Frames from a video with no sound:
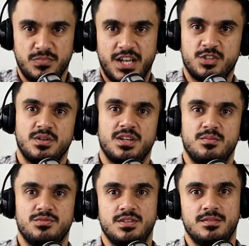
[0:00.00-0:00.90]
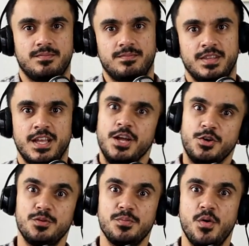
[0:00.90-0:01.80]
Next one comes in.
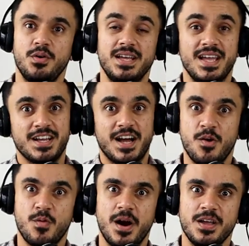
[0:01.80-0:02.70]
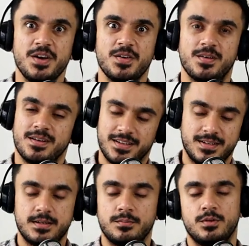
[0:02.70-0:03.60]
Good morning. How are you?
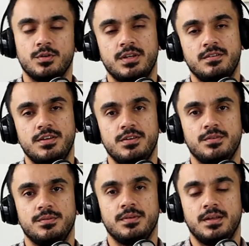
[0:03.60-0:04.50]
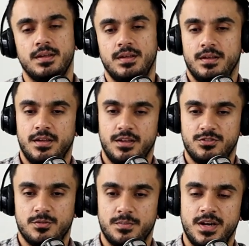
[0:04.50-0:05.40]
I'm good. How are you?
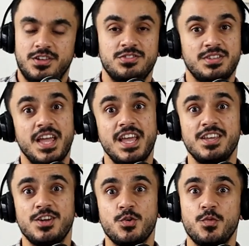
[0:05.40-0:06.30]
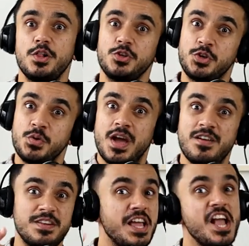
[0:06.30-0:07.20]
Here's your pass. Thank you. Well, you
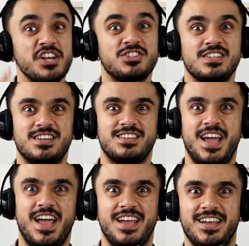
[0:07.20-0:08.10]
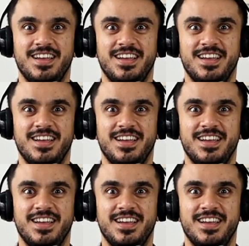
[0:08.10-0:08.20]
have an excellent day.